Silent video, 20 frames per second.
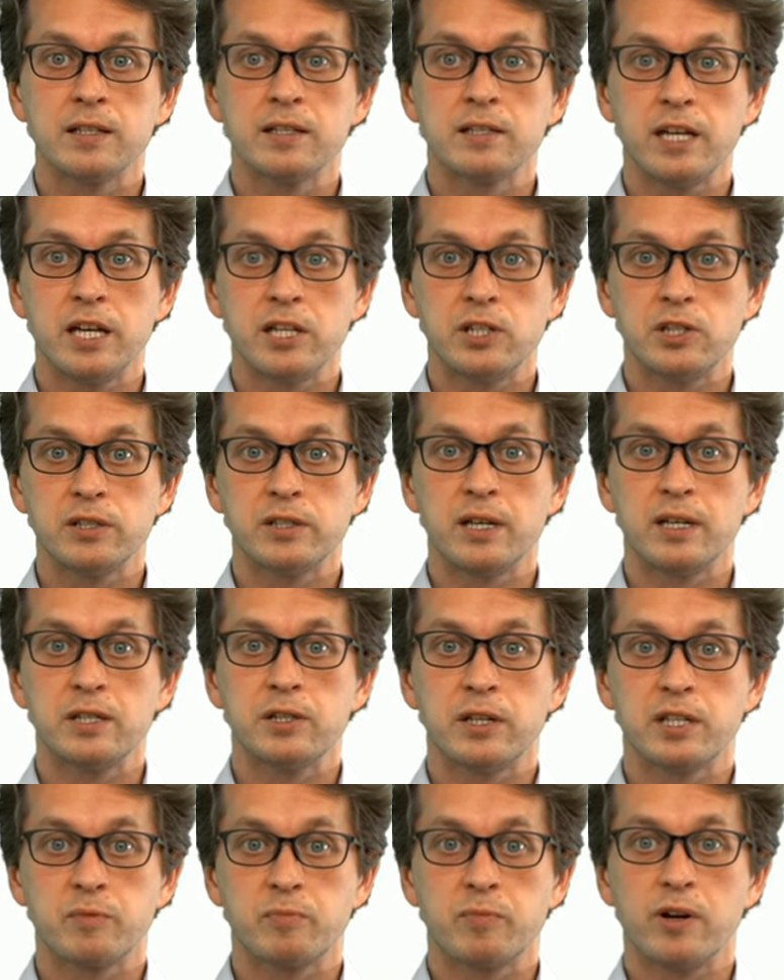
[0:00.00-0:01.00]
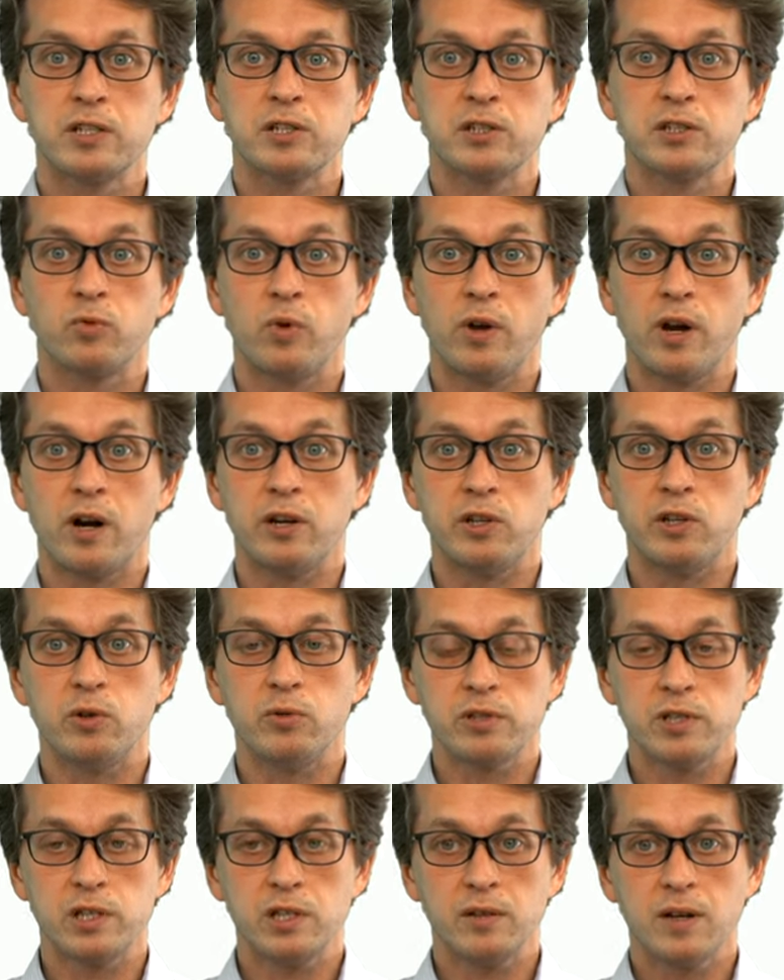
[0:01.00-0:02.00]
a uh, CHSH expression we are
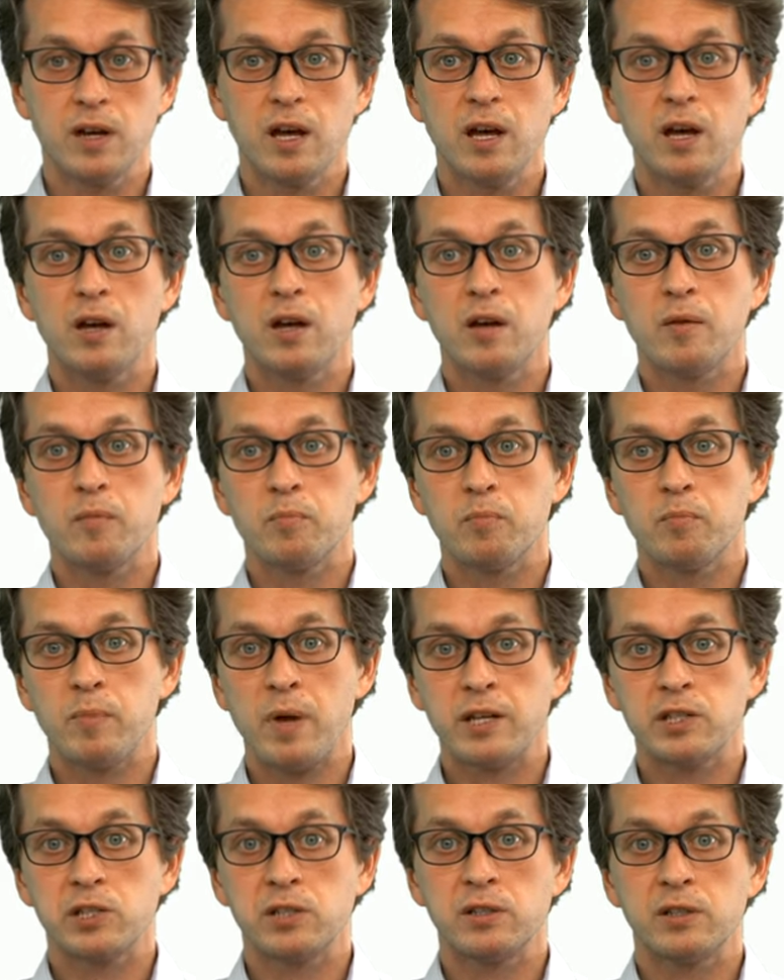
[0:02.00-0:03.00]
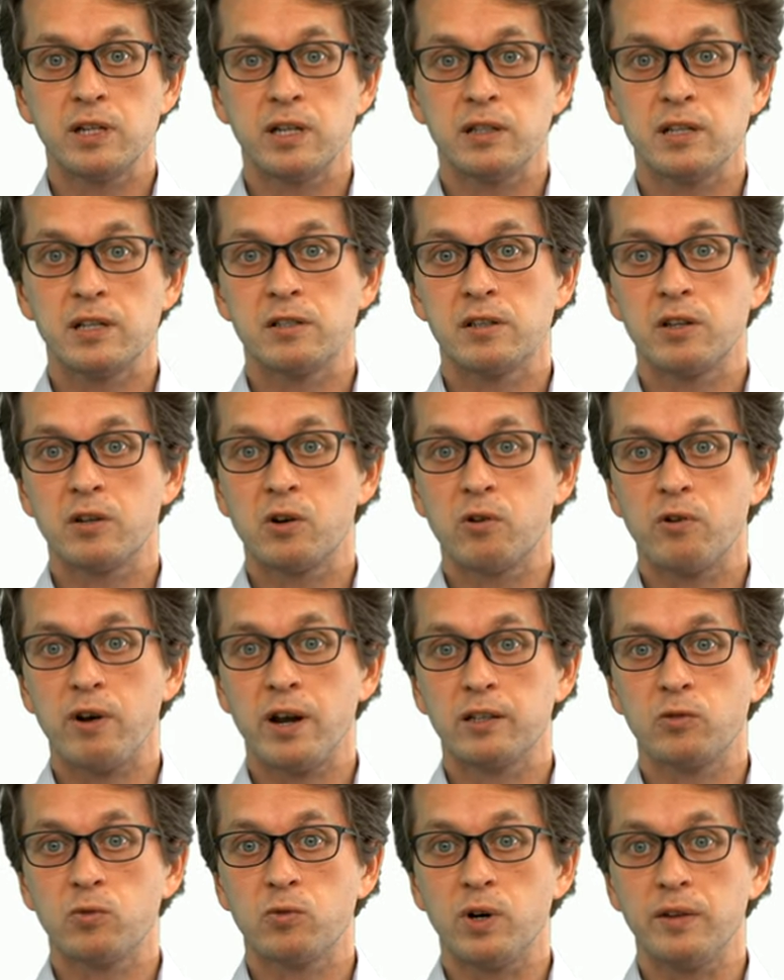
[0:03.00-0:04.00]
using. Make sure that it's the
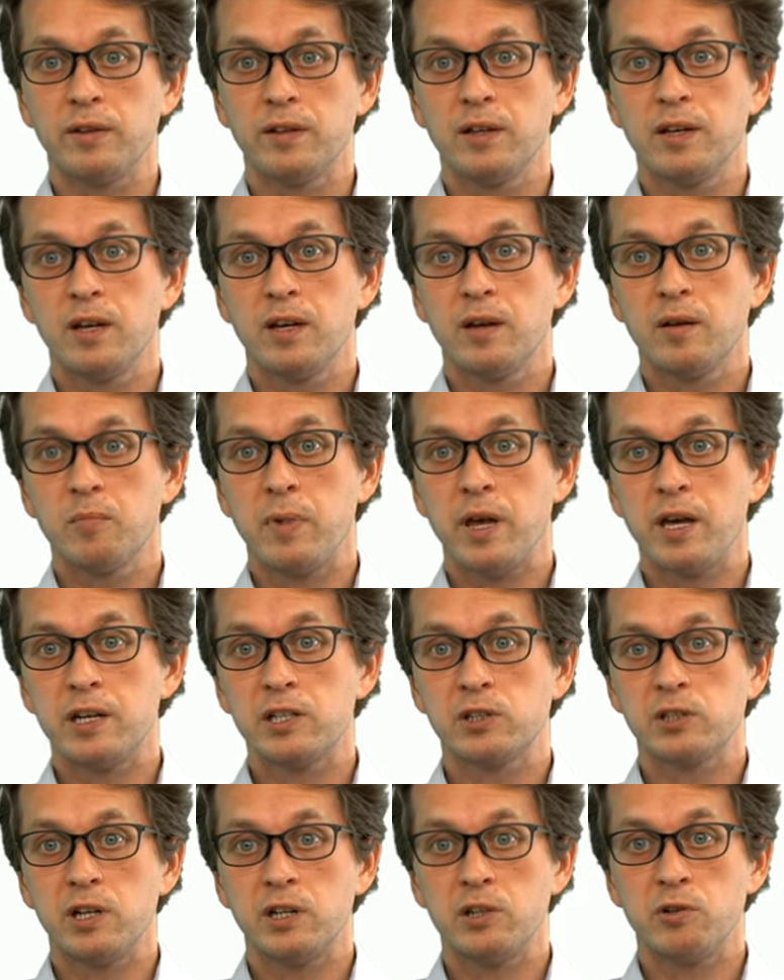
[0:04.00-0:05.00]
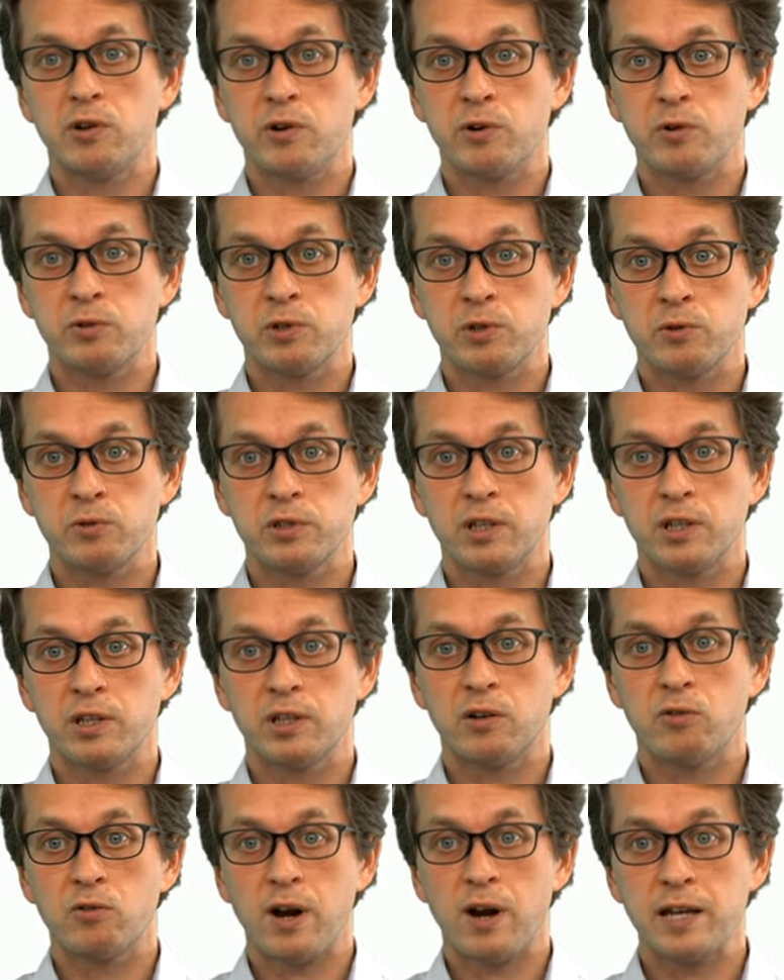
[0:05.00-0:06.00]
correct one. Make sure that you are
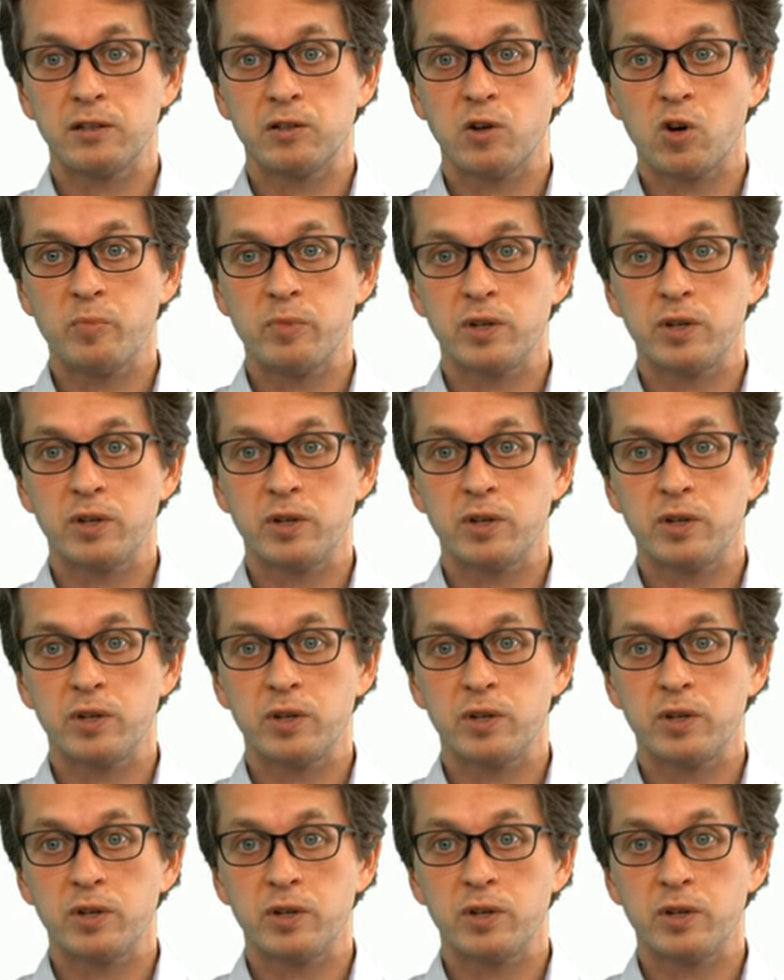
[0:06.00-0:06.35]
using the right